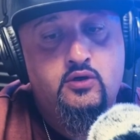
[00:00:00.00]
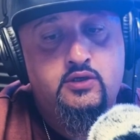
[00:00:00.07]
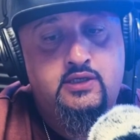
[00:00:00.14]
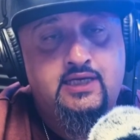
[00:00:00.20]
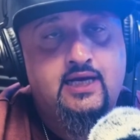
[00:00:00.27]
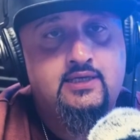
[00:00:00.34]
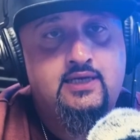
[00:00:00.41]

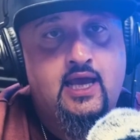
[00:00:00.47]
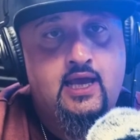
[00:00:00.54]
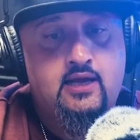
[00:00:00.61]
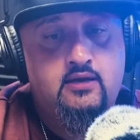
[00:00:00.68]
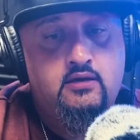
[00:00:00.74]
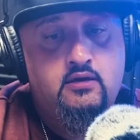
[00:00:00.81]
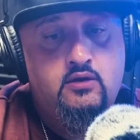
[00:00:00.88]

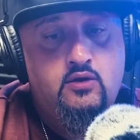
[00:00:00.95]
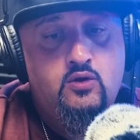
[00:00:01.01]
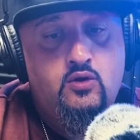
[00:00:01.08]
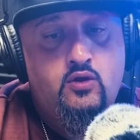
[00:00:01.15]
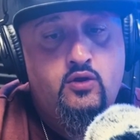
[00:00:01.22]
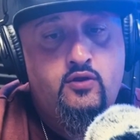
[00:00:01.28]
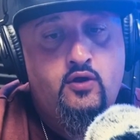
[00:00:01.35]
dictate
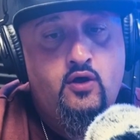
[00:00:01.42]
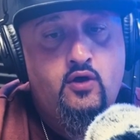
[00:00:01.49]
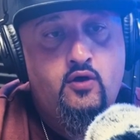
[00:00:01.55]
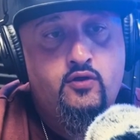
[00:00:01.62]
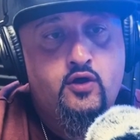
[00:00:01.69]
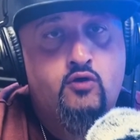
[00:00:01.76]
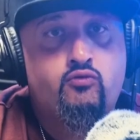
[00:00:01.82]

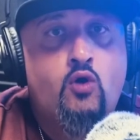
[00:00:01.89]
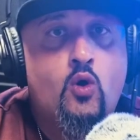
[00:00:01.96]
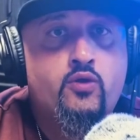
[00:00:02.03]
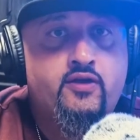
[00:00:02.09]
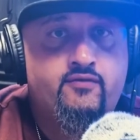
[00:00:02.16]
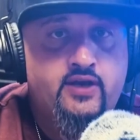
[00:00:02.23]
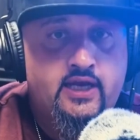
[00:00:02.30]
the
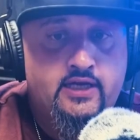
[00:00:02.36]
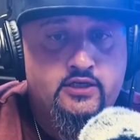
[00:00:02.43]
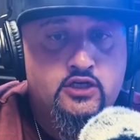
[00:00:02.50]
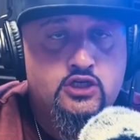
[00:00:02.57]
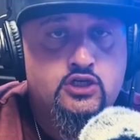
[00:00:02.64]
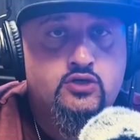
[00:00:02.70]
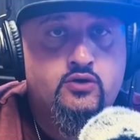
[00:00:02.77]
growth of an
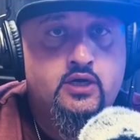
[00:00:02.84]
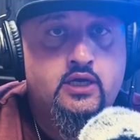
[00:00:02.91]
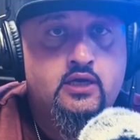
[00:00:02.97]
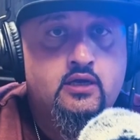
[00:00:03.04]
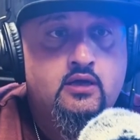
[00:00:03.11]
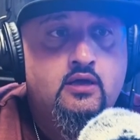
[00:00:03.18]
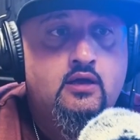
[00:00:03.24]

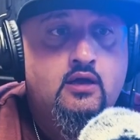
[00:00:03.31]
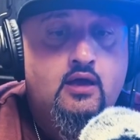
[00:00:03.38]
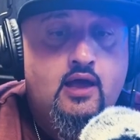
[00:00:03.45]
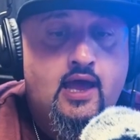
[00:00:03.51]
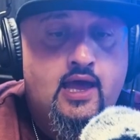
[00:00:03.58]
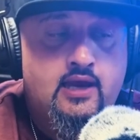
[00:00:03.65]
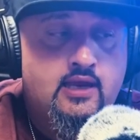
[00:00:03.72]
industry.
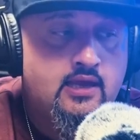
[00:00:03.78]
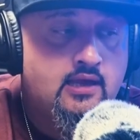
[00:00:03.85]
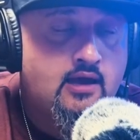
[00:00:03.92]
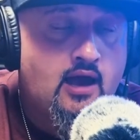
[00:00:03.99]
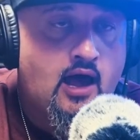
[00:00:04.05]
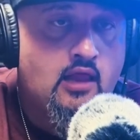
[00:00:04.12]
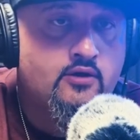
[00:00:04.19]
And
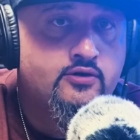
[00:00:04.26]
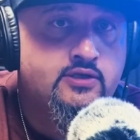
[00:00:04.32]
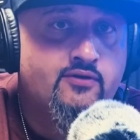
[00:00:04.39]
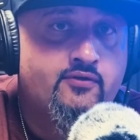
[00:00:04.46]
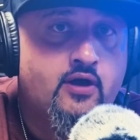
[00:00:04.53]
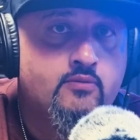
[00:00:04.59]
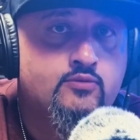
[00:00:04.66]
e-collars
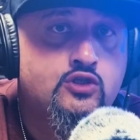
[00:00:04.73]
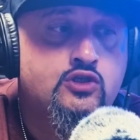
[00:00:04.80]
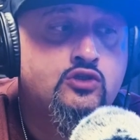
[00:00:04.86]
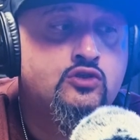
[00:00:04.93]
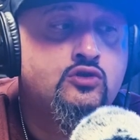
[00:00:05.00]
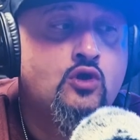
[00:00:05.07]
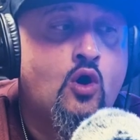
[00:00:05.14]
have come
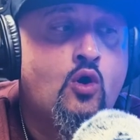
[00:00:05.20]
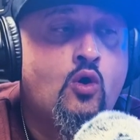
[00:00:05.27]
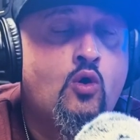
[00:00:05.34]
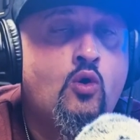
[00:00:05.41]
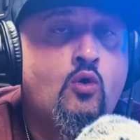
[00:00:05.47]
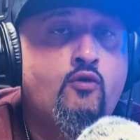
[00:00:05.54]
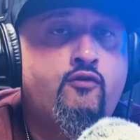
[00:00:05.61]

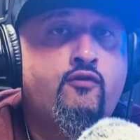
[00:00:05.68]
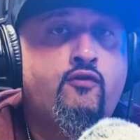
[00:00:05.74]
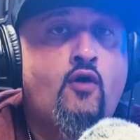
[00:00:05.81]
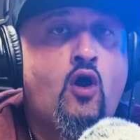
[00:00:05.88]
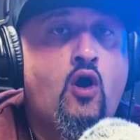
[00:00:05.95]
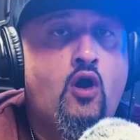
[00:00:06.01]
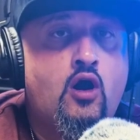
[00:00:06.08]
so
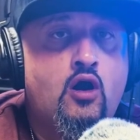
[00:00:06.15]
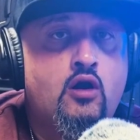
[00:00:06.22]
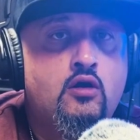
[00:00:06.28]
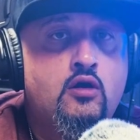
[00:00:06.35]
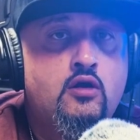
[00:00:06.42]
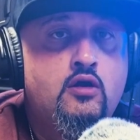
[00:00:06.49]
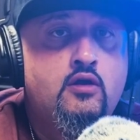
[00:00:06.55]
far.
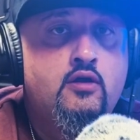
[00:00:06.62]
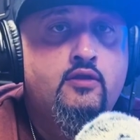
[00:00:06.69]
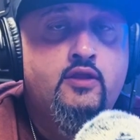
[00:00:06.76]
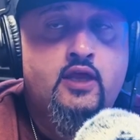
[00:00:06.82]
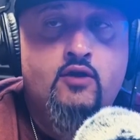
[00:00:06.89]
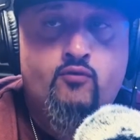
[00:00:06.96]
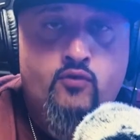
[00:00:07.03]

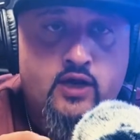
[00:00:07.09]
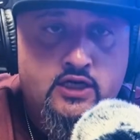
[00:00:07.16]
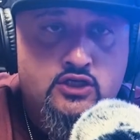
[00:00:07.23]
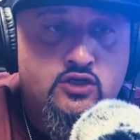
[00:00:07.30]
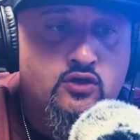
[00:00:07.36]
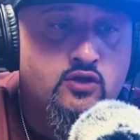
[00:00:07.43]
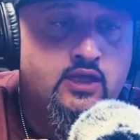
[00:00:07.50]
The
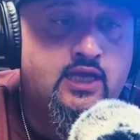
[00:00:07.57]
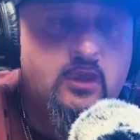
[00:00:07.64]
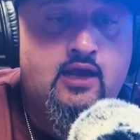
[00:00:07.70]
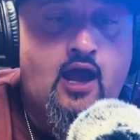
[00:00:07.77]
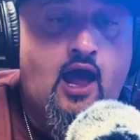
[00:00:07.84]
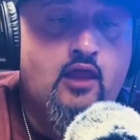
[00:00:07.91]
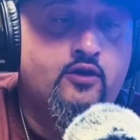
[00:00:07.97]
original
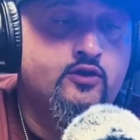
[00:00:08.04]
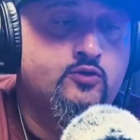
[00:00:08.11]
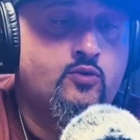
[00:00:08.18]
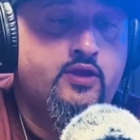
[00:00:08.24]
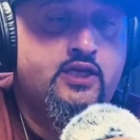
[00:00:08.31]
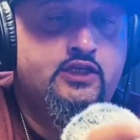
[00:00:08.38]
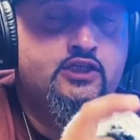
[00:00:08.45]
e-collars were these